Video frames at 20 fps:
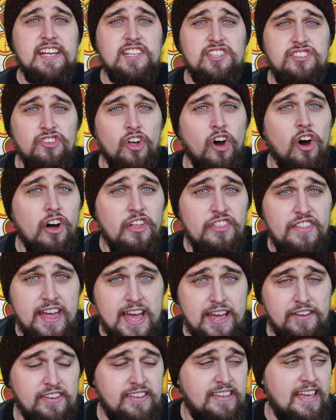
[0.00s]
is not
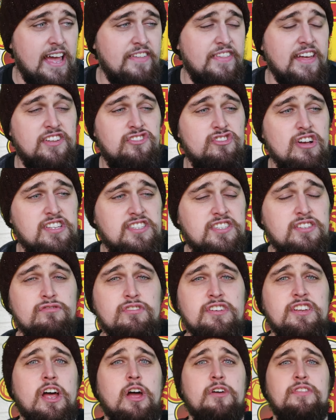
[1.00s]
there, okay? Their
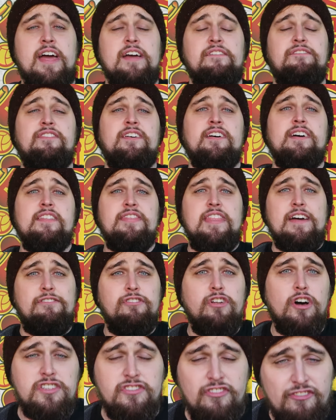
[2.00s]
dressing, you know,
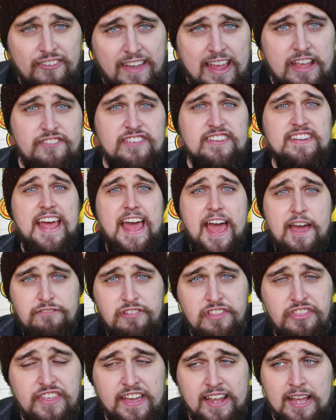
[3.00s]
they've lost faith in
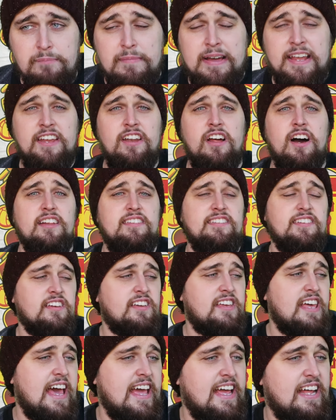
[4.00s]
everything at Man United,
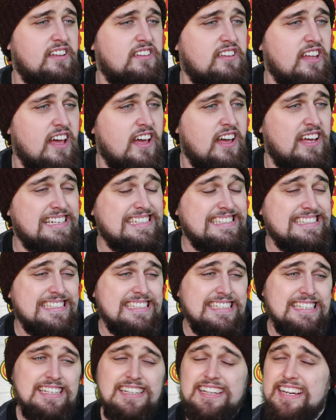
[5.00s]
okay? And
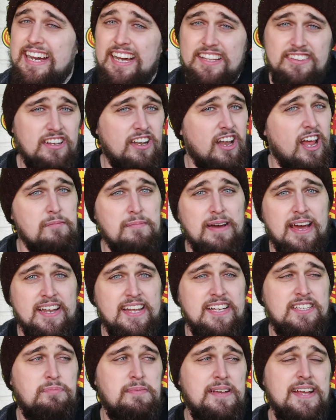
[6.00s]
I don't know, man,
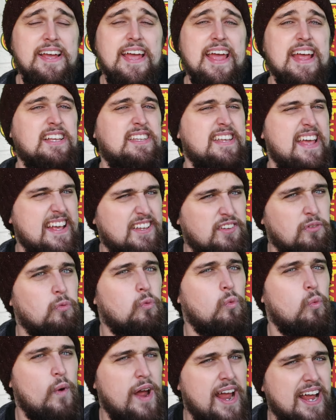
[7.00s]
it's a
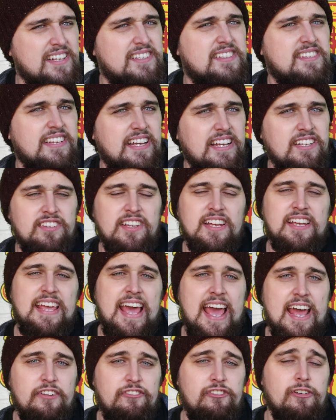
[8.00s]
weird season
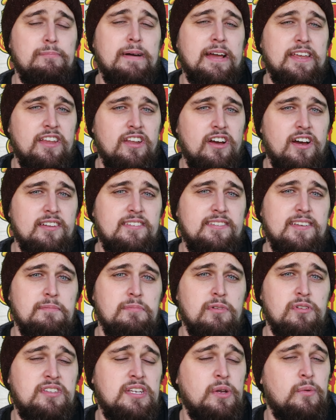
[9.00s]
again for Man
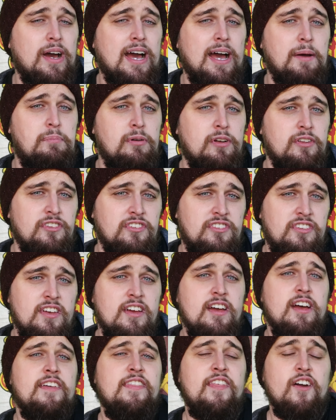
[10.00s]
United. We'll see what happens.
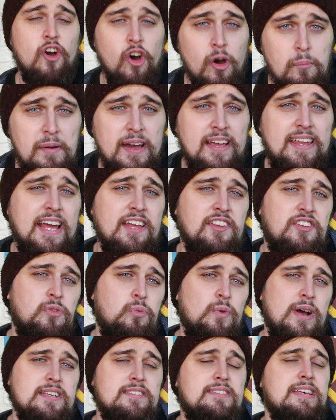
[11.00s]
They're up
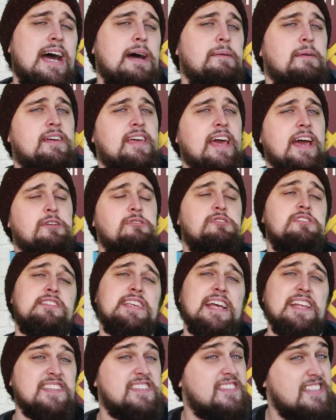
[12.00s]
against West Ham, okay? You
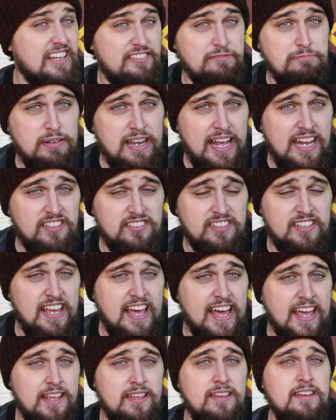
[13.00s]
sit in 6th place,
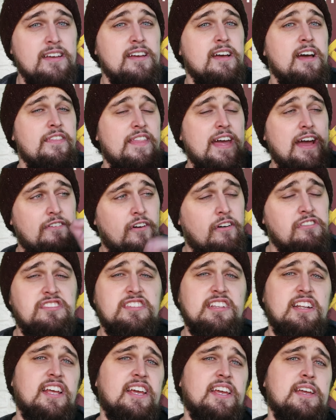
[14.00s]
okay? They
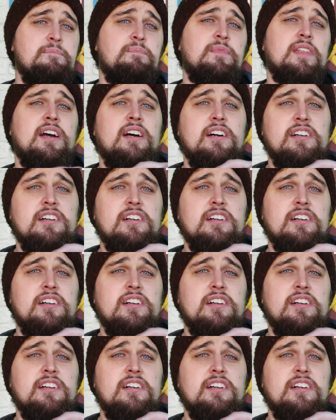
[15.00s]
obviously